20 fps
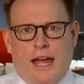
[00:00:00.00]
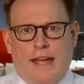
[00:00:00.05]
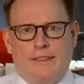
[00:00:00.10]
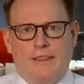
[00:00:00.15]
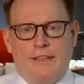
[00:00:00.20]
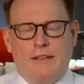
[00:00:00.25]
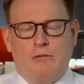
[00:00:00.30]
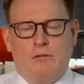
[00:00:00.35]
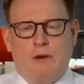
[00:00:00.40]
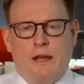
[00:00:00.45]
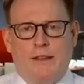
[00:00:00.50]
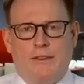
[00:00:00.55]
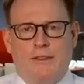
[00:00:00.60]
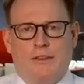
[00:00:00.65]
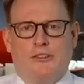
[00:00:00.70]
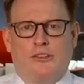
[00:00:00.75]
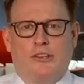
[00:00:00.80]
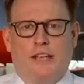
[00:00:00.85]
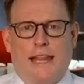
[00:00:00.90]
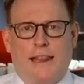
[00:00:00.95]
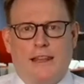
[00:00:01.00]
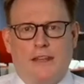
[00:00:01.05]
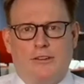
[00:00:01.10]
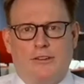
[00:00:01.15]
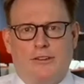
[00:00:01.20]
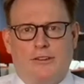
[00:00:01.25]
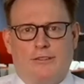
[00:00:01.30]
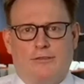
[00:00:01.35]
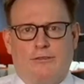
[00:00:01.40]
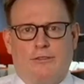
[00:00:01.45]
I think one of the
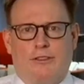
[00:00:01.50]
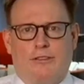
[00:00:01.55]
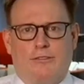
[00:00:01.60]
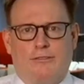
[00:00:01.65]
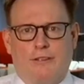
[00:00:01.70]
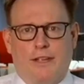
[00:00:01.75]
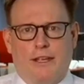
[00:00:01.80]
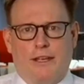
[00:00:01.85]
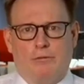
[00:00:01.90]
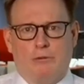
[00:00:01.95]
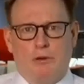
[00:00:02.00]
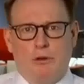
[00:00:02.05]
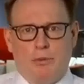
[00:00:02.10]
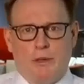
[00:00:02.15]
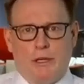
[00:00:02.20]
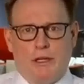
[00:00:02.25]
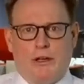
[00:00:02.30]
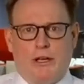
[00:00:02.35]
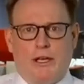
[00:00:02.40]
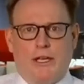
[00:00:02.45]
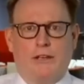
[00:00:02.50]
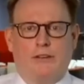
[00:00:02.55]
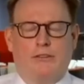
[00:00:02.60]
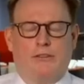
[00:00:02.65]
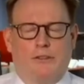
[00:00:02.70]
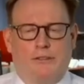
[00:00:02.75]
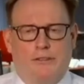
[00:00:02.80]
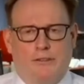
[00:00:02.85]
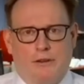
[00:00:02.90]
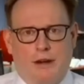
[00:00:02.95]
challenges for the Fed will be on
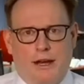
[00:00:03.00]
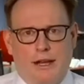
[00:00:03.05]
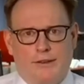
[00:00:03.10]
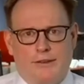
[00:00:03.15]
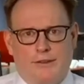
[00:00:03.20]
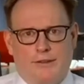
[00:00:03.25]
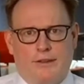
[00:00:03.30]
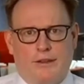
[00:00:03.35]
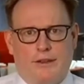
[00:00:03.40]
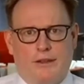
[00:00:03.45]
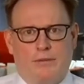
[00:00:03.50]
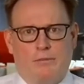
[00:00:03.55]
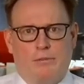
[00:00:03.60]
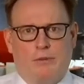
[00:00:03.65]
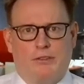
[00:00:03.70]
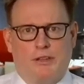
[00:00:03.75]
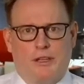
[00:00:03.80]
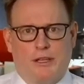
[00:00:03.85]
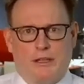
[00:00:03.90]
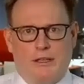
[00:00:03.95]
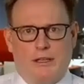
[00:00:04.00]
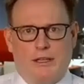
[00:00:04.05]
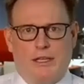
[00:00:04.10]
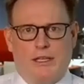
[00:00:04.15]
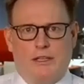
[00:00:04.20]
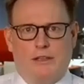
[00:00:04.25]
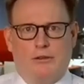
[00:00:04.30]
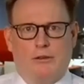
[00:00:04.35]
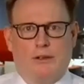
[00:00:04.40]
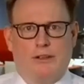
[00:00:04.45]
interest rates,
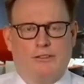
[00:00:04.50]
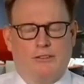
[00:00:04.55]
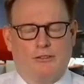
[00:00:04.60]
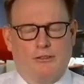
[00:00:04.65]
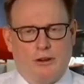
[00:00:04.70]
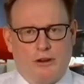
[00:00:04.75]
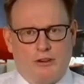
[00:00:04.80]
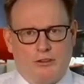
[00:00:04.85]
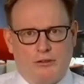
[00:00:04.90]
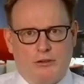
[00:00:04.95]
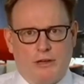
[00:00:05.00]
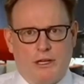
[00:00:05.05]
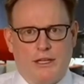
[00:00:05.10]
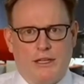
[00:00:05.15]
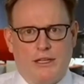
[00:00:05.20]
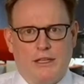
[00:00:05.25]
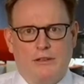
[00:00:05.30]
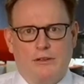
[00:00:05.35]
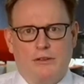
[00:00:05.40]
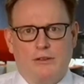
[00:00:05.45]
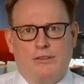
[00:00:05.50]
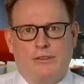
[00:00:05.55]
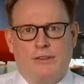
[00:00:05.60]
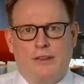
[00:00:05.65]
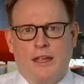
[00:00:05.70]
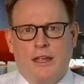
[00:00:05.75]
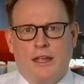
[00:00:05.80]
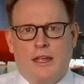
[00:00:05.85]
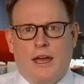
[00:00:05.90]
particularly US Treasury yields.